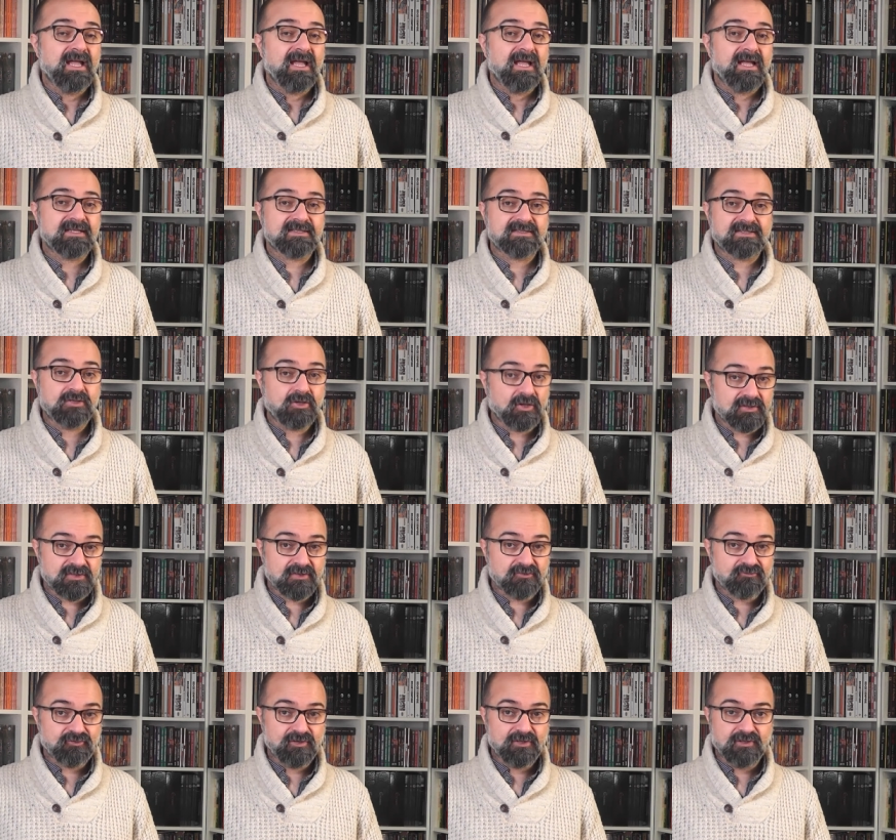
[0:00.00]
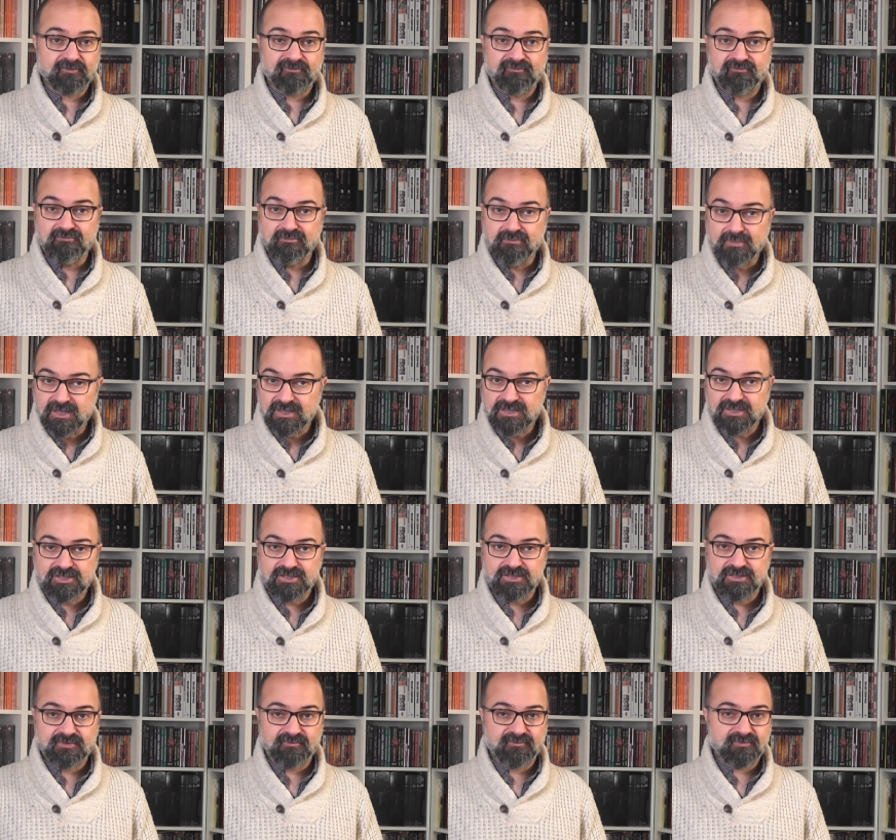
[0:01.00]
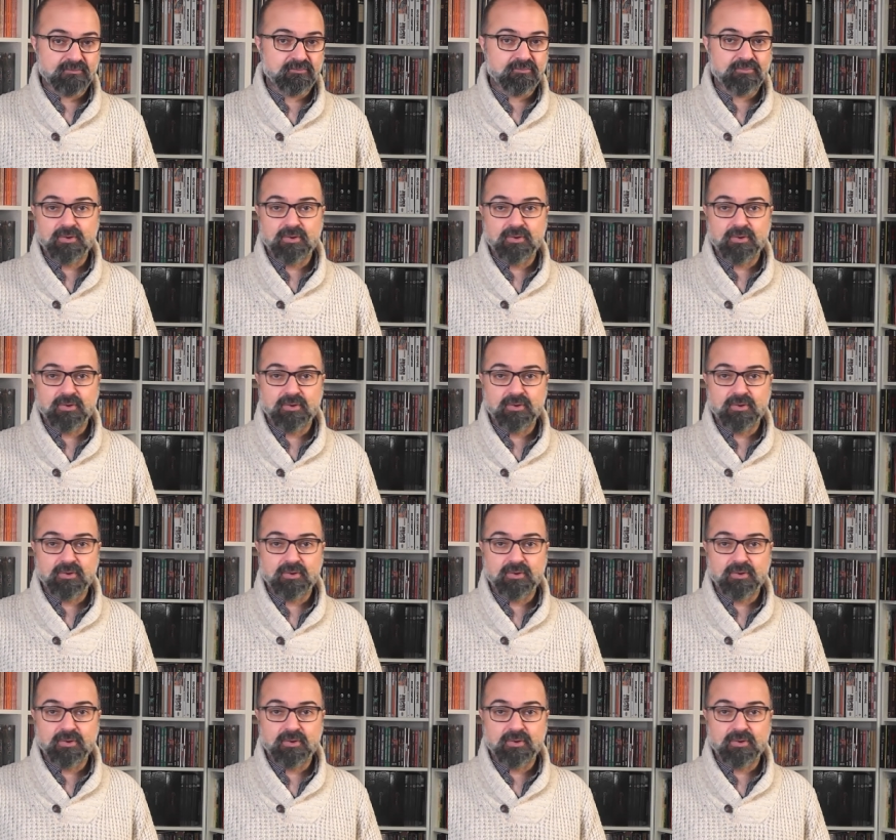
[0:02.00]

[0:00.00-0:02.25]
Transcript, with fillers: has gotten rid of much of the